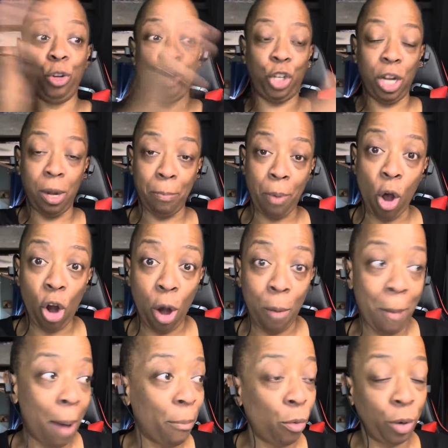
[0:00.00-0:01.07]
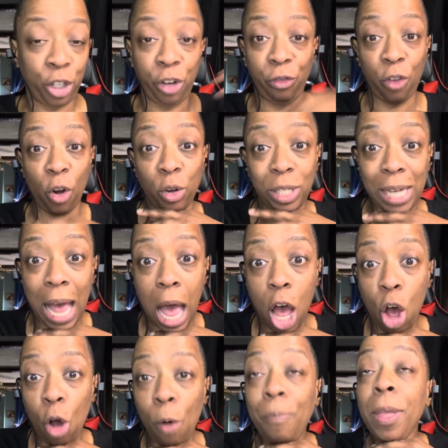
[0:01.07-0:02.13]
She didn't bonk her mama when she first got
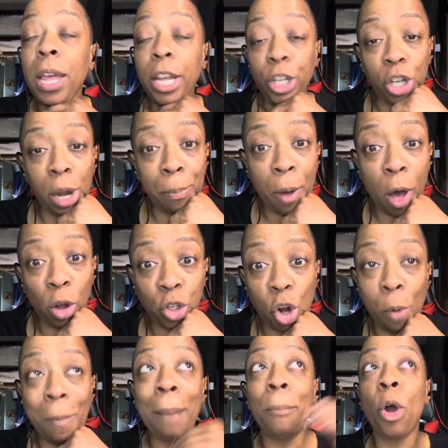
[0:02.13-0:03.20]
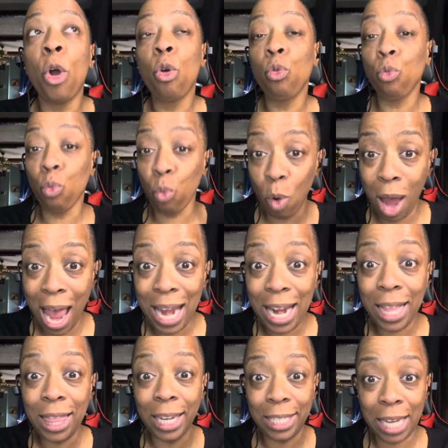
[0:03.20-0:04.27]
home. She bonked her mama right
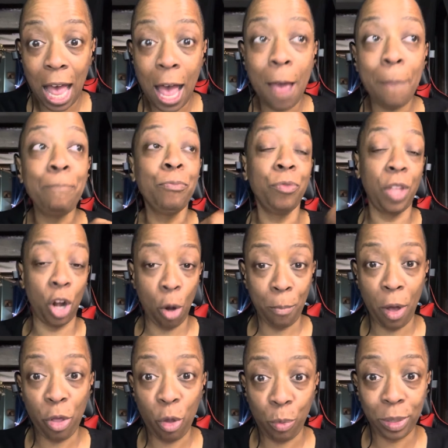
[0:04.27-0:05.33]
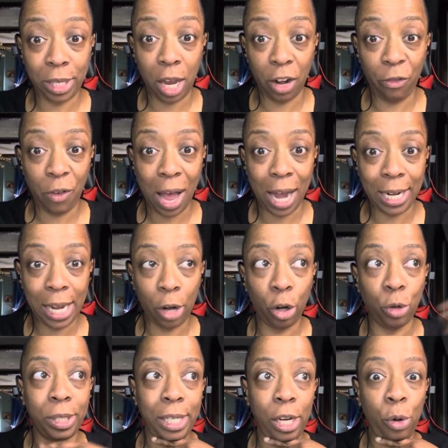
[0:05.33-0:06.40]
at the time that her mother was going to find out her
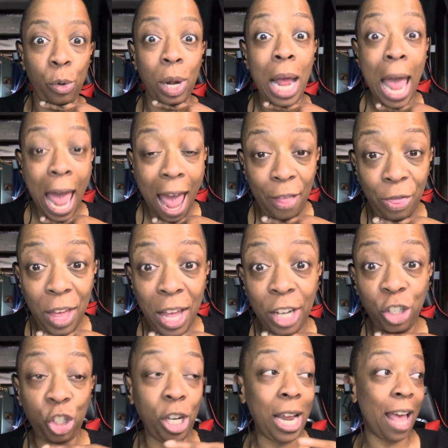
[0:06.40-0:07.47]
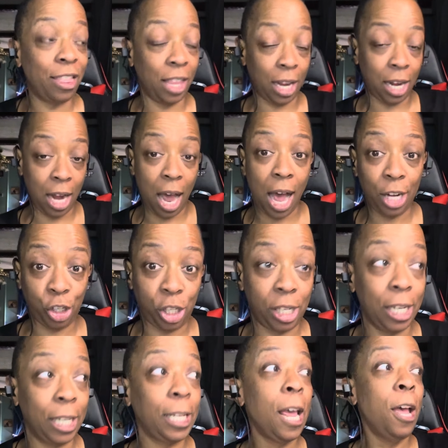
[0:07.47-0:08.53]
secret. And then she had the
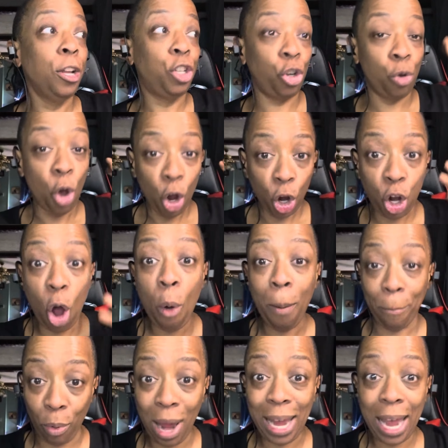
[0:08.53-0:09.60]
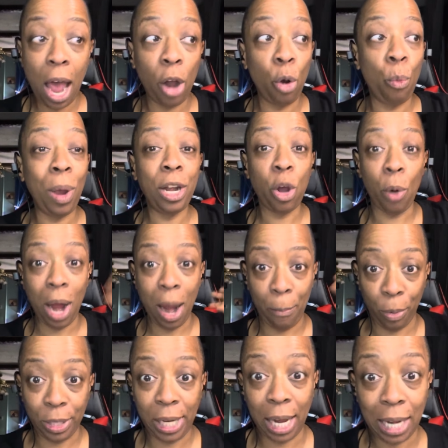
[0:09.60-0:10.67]
consciousness to go and break out a window and
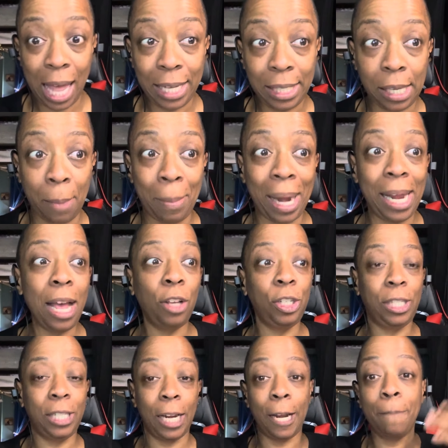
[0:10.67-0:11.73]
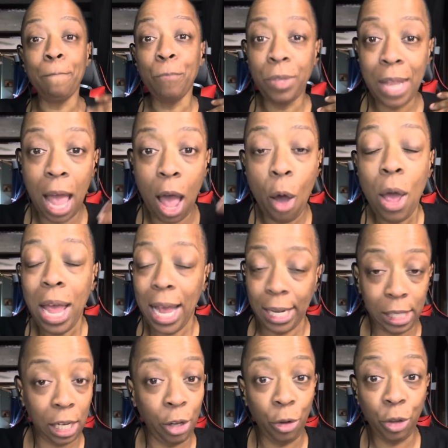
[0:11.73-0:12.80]
pretend like somebody else did it. Now, it's
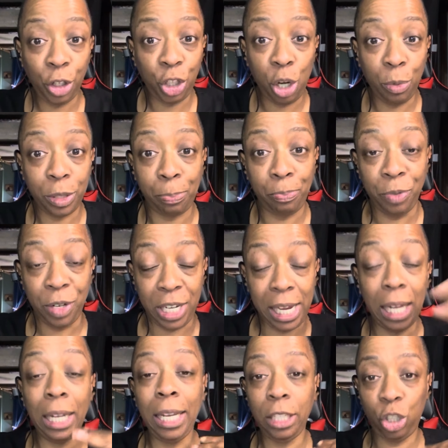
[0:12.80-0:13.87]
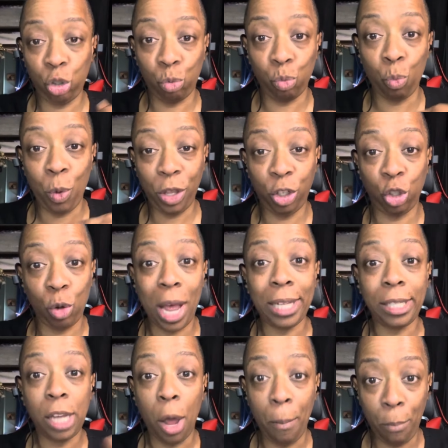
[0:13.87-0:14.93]
clear that she was dealing with
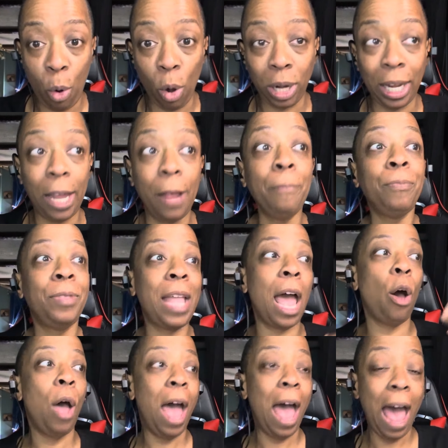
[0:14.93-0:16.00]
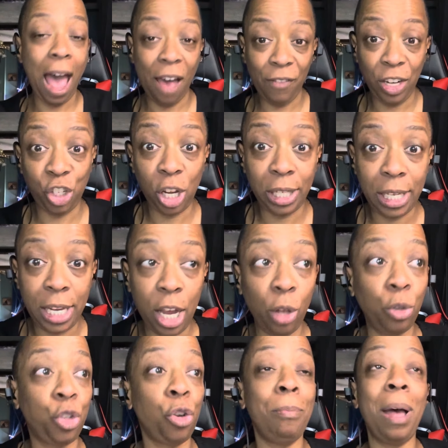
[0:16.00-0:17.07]
stress poorly. Now, having just
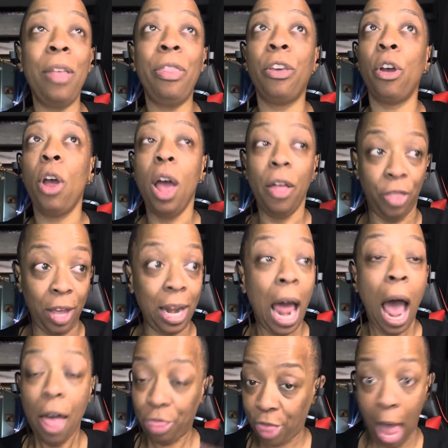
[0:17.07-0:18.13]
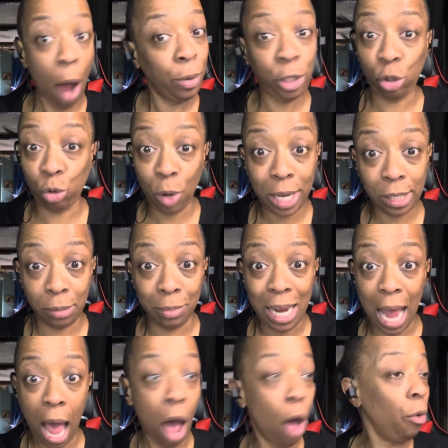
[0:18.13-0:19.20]
killed your mother, then that would stress me
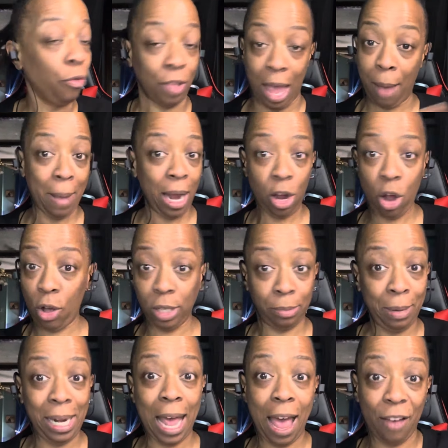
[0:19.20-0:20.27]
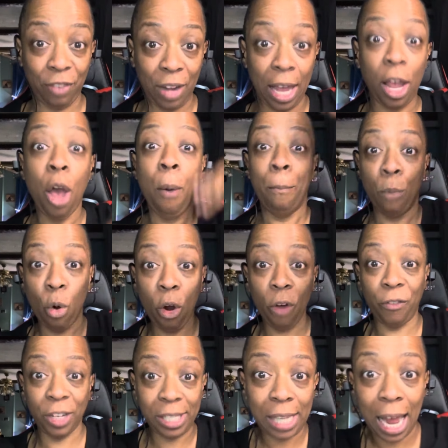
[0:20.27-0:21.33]
out. That might cause me to have like more
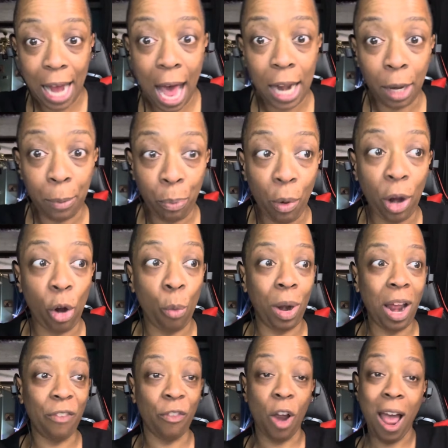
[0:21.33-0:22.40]
of a psychotic break or whatever.